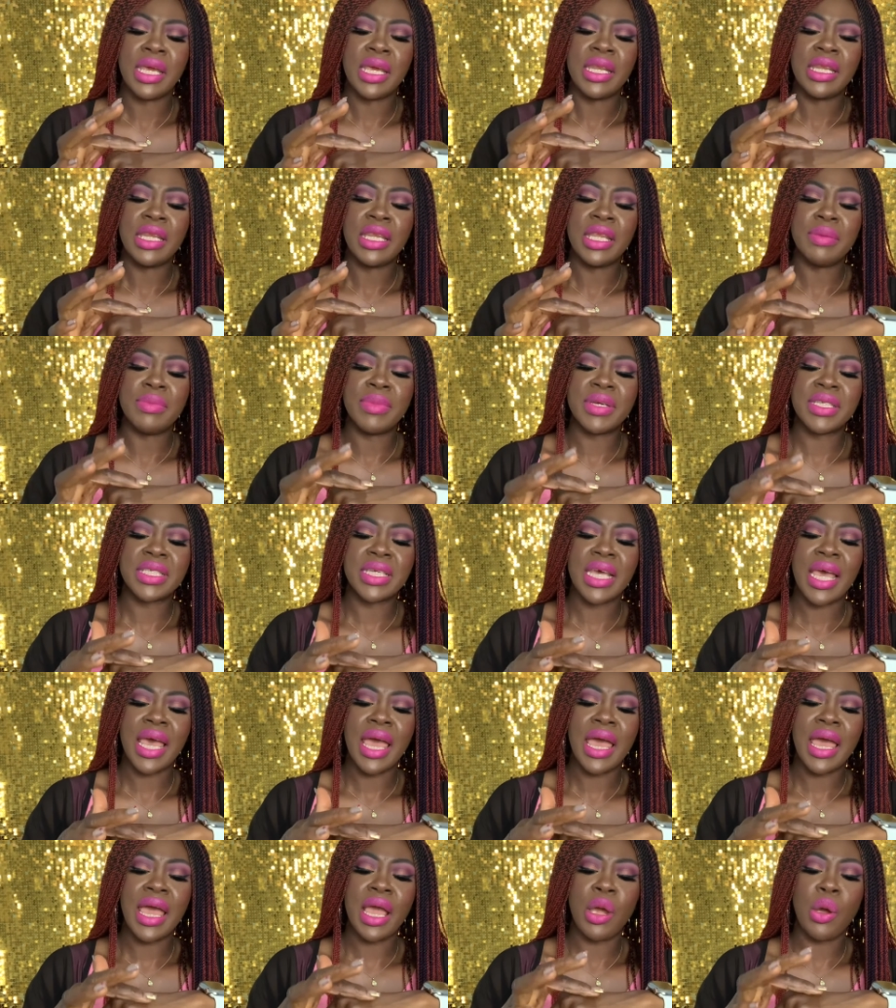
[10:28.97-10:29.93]
Nima
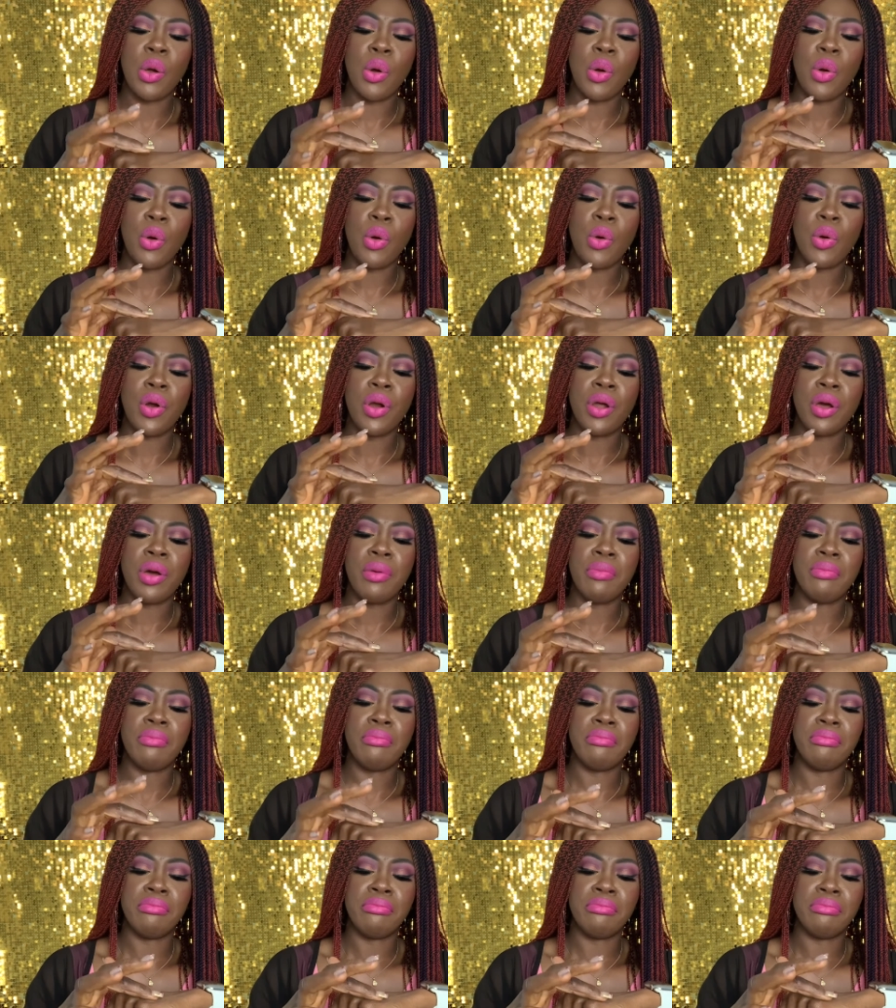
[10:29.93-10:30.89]
Tang or
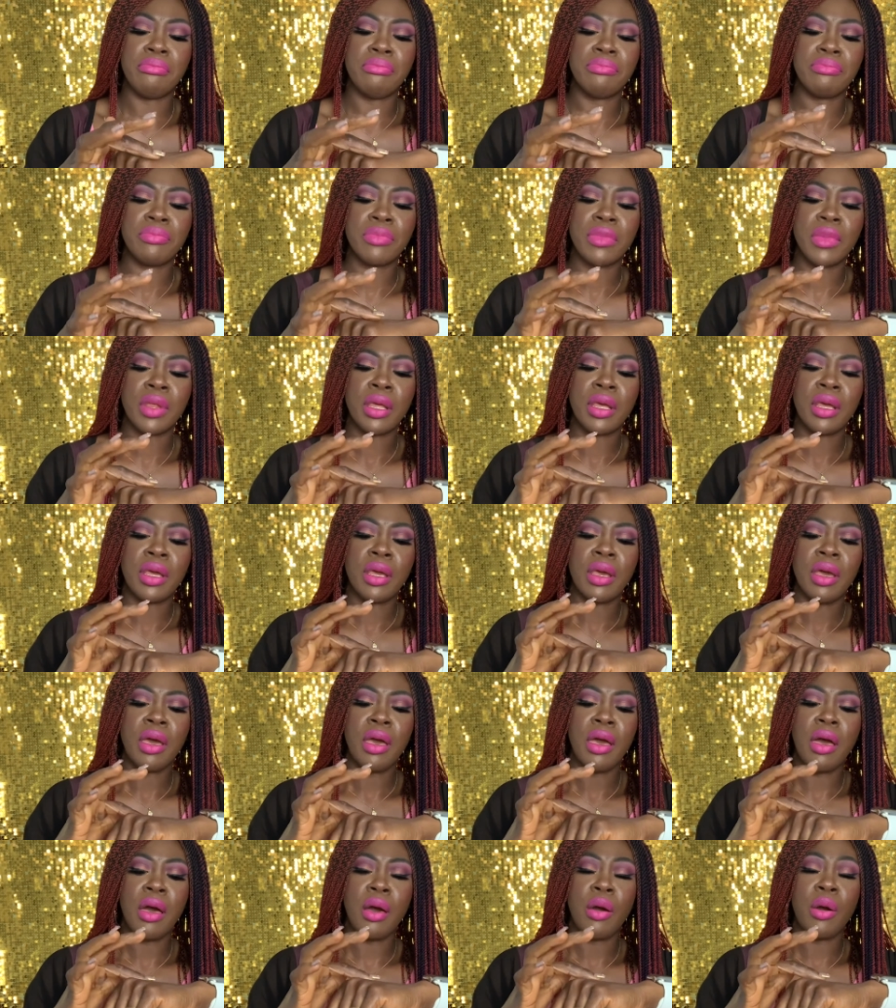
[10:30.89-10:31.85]

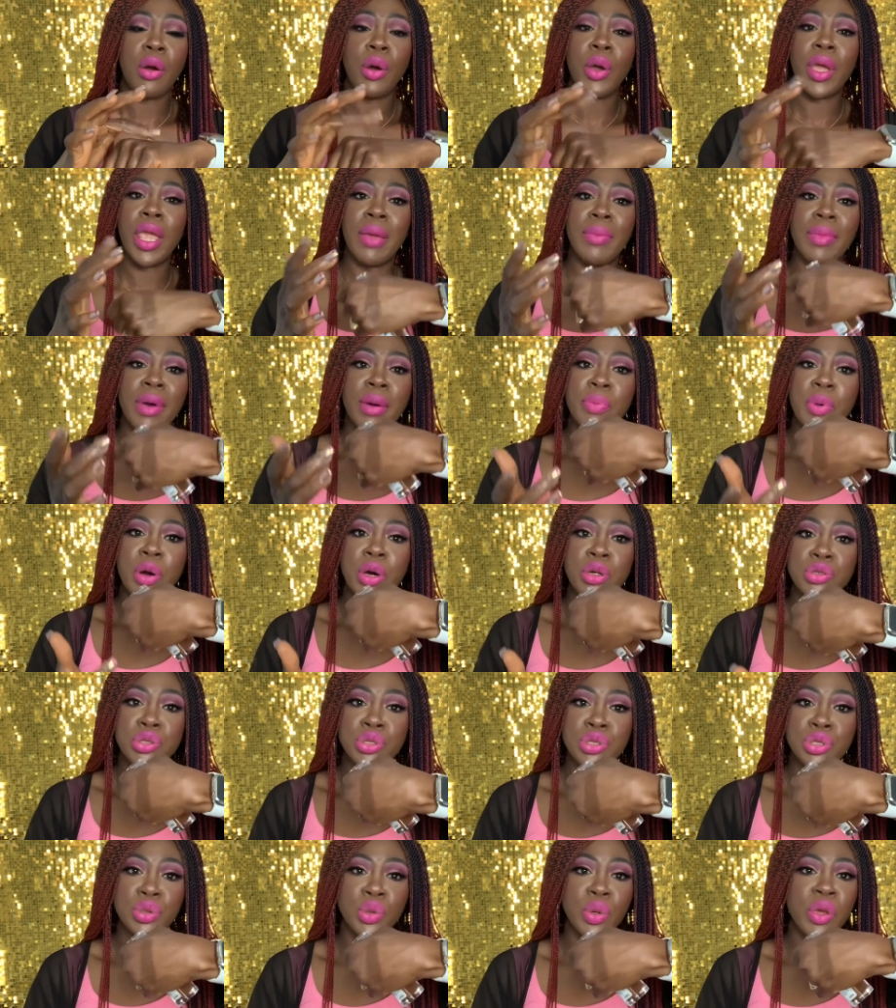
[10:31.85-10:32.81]
Ohima
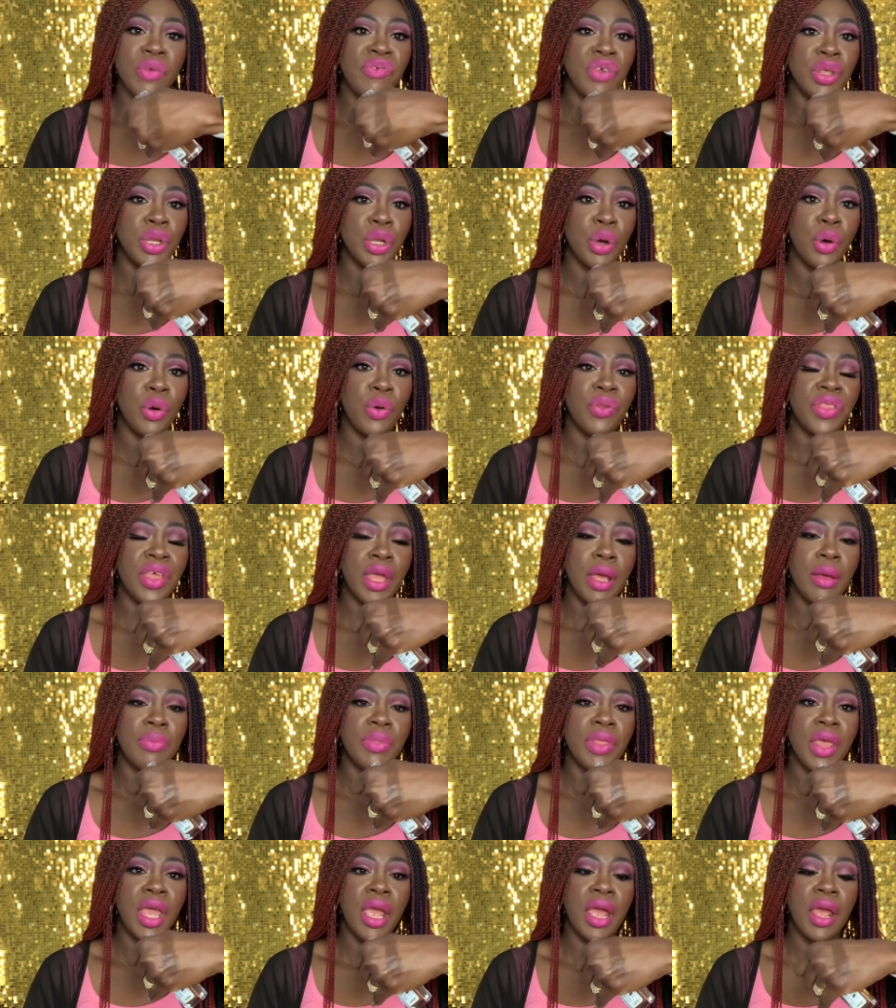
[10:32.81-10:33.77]
Bonsu, if you know them,
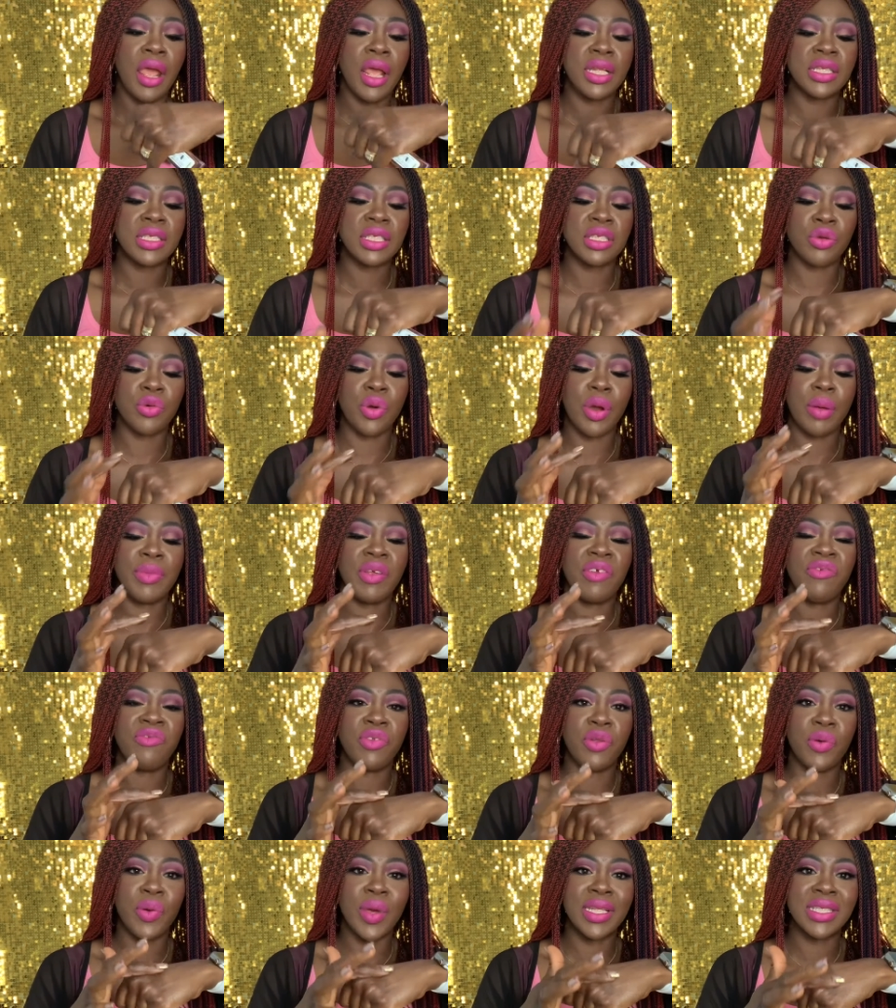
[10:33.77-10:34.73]
they're Instagram
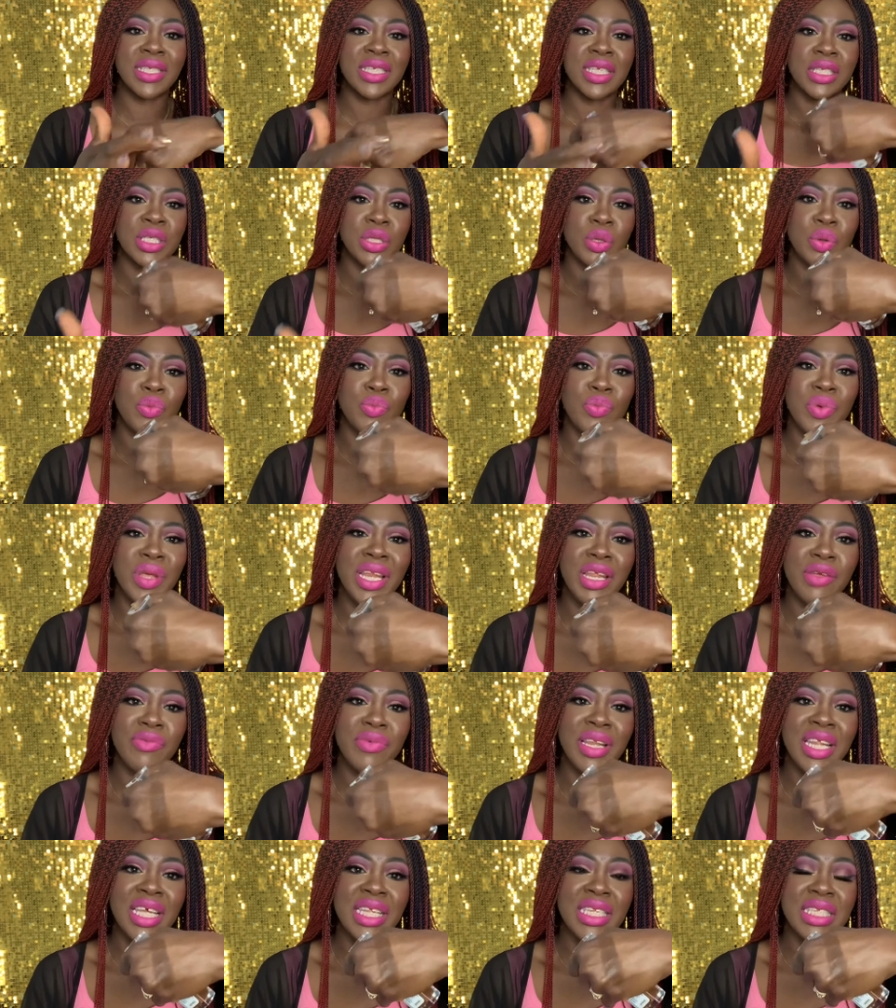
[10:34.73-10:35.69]
influencers, so really,
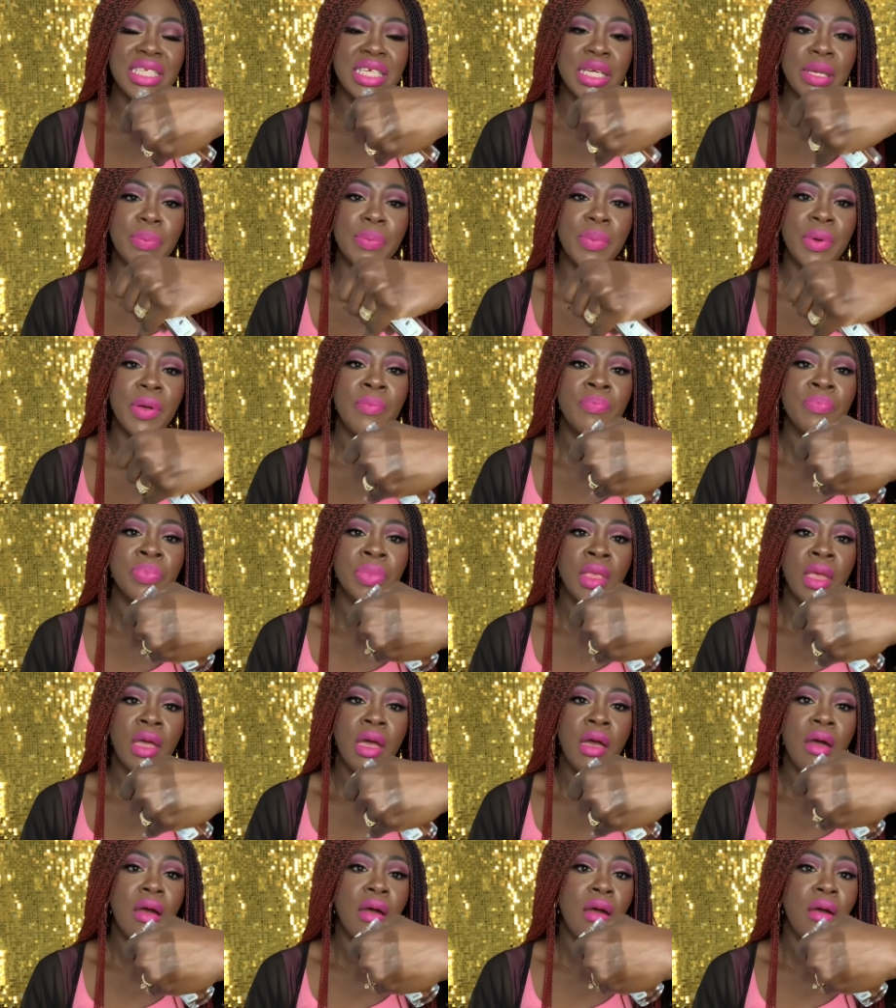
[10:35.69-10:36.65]
really deep.
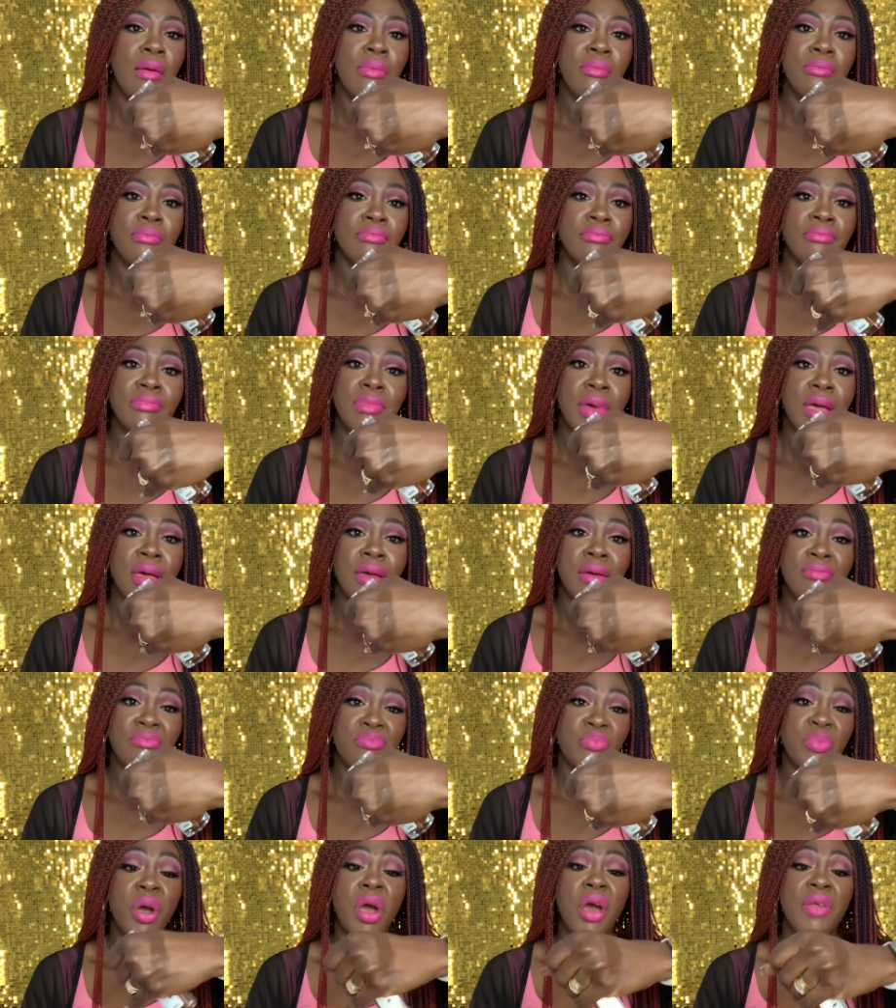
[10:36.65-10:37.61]

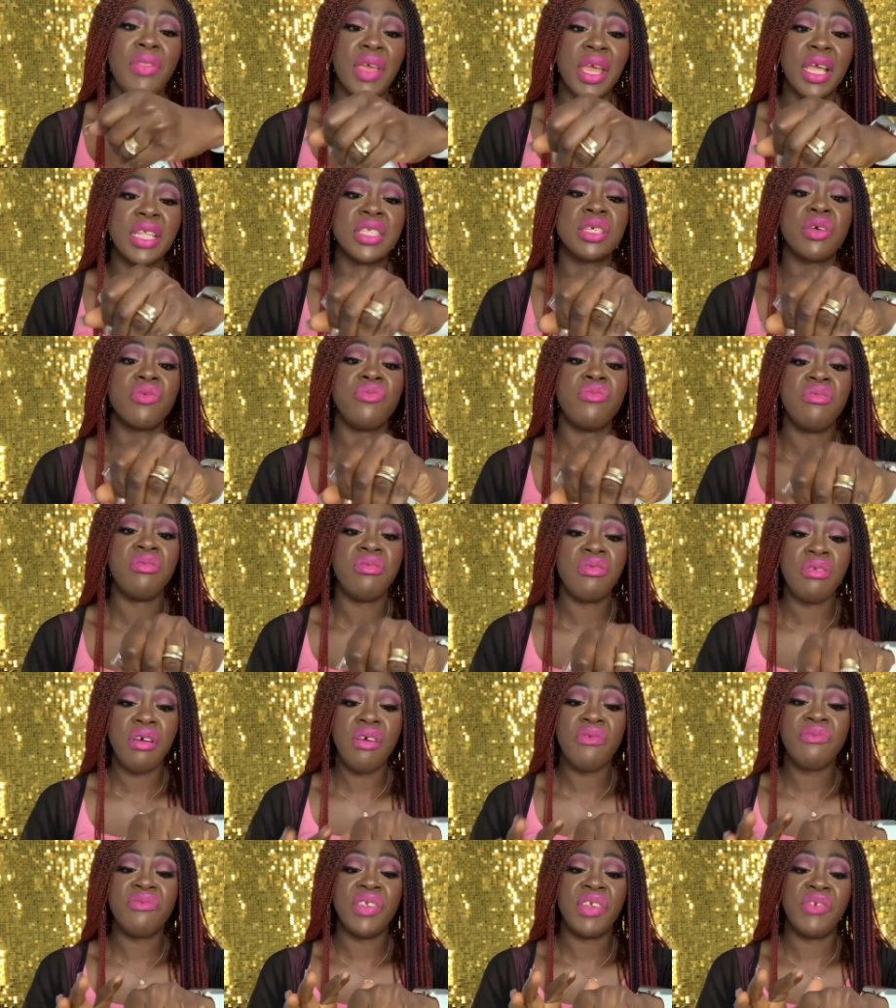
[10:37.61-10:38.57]
But it's a
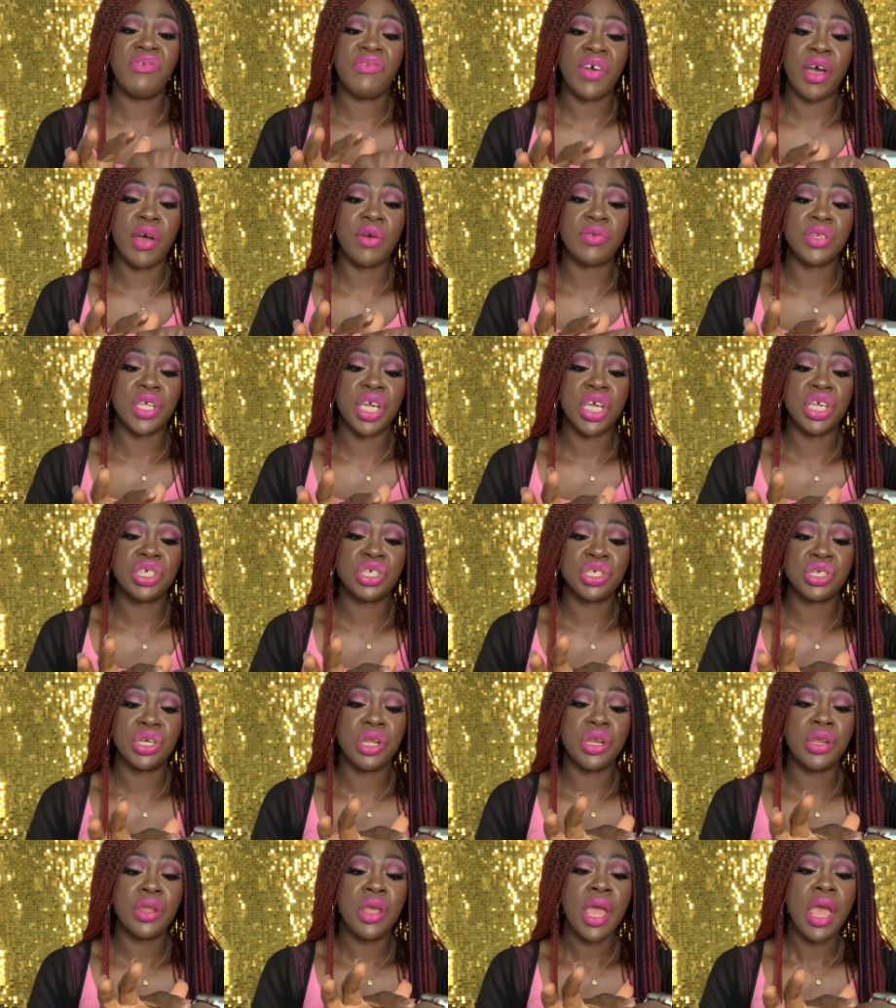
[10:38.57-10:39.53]
lovely foundation.